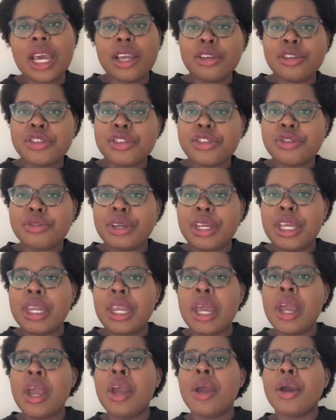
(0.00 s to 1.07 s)
I used to read
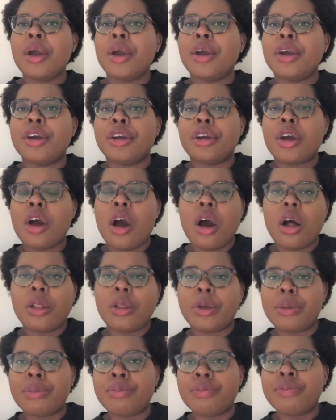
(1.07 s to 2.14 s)
her
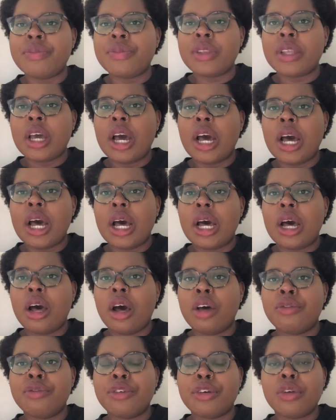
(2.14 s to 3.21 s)
column
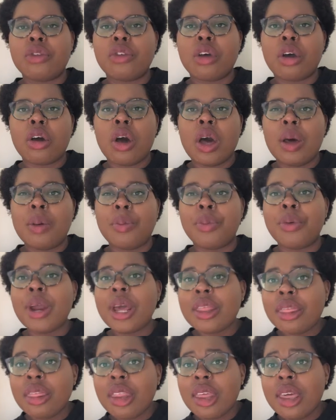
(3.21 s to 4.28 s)
on Vogue.com,
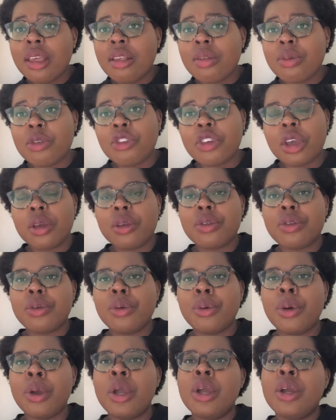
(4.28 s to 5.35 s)
Breathless, which I
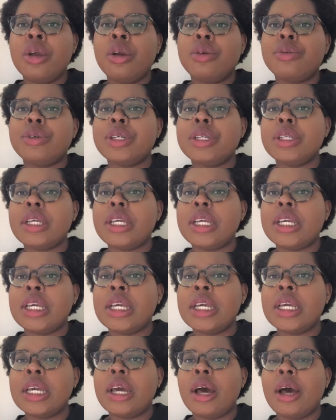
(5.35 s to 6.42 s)
also really